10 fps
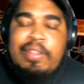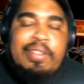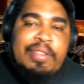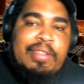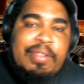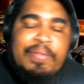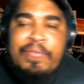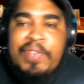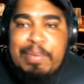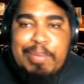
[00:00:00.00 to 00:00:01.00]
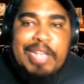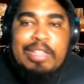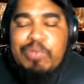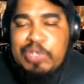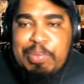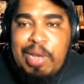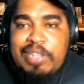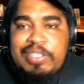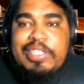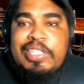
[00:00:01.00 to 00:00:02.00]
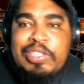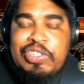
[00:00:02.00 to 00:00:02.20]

the, the feedback, the responses,